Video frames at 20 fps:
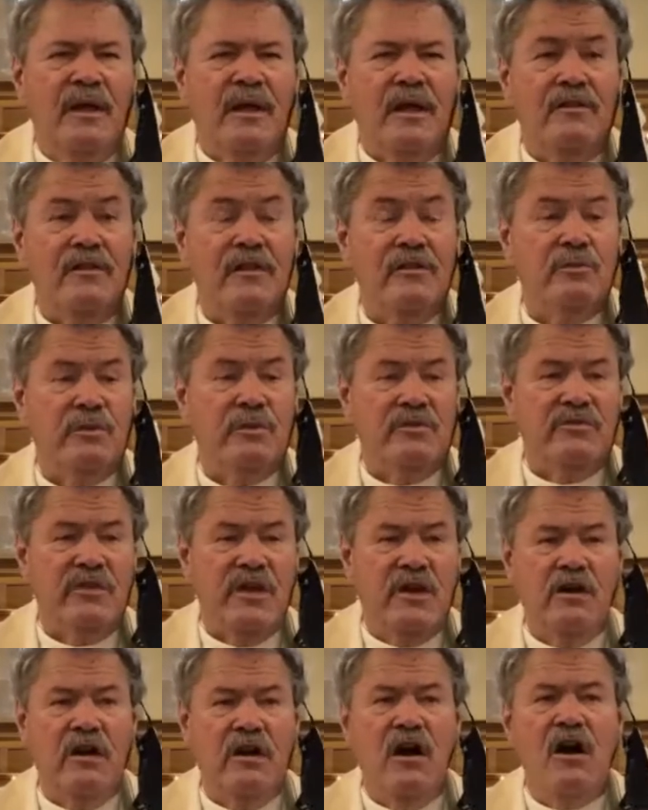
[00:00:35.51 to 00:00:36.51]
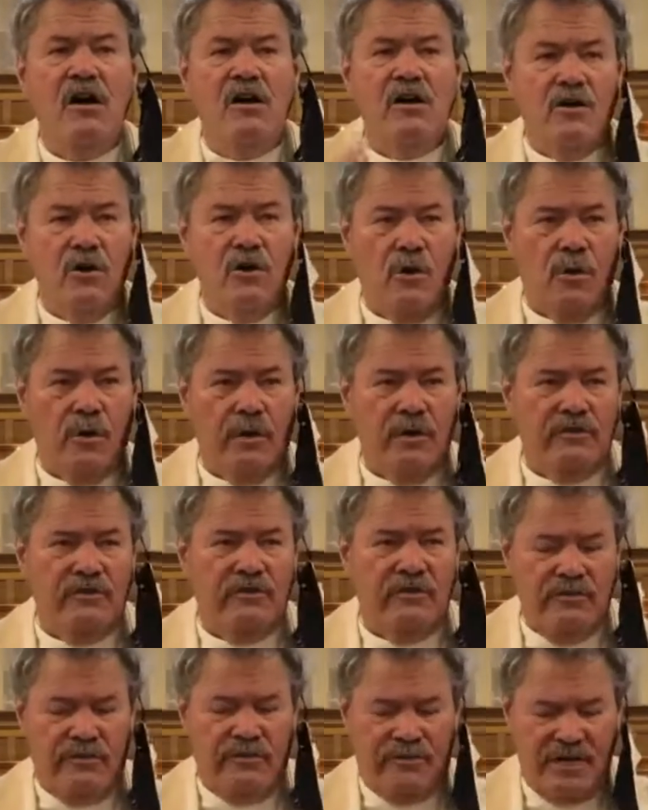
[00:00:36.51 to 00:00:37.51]
And this was their long course
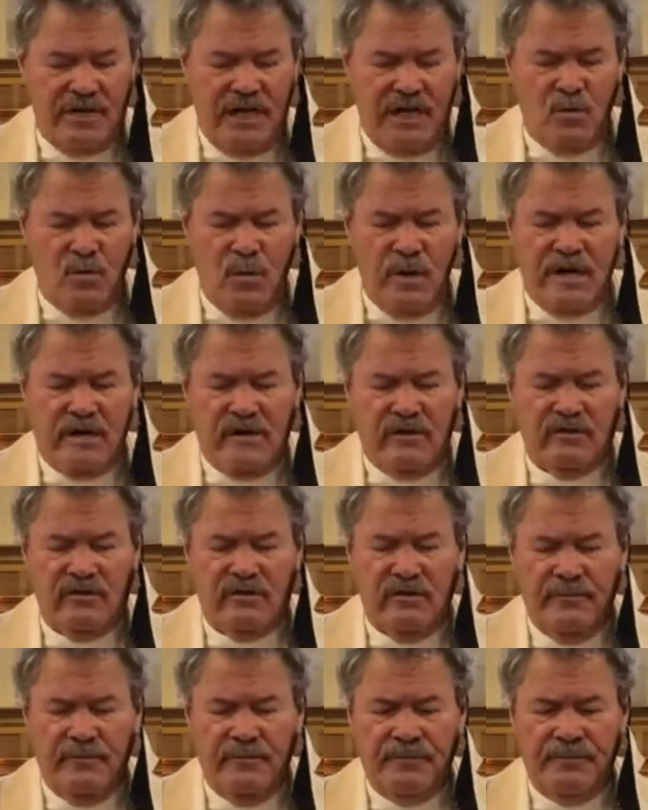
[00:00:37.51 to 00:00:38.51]
of 10 weeks.